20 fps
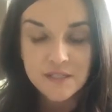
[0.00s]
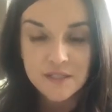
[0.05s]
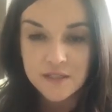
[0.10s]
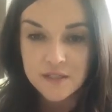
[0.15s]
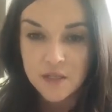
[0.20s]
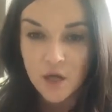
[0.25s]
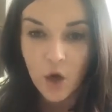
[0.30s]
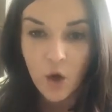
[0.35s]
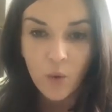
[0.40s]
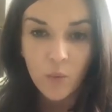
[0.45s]
And
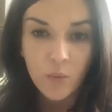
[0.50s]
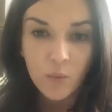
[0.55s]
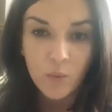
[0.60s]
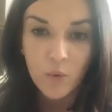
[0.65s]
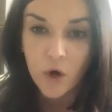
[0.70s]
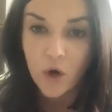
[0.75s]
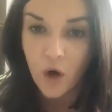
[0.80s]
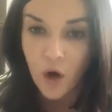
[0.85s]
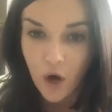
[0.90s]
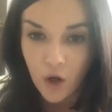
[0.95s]
so when
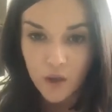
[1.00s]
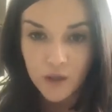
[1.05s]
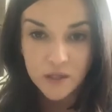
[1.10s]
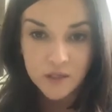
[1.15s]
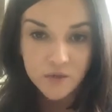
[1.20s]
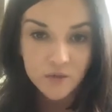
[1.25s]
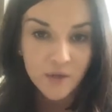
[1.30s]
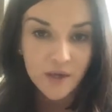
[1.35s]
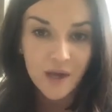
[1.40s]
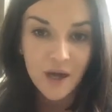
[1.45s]
we're
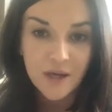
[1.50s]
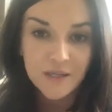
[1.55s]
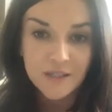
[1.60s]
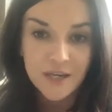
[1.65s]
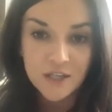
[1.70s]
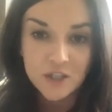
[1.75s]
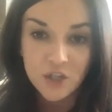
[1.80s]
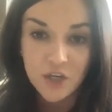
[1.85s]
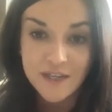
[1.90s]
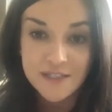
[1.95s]
calling, doing
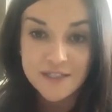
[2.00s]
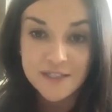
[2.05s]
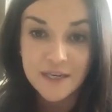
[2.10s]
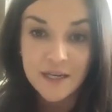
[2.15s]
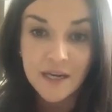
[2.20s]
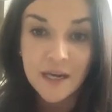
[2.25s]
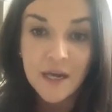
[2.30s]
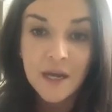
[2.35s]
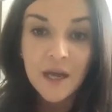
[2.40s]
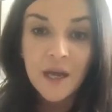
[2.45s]
contact tracing,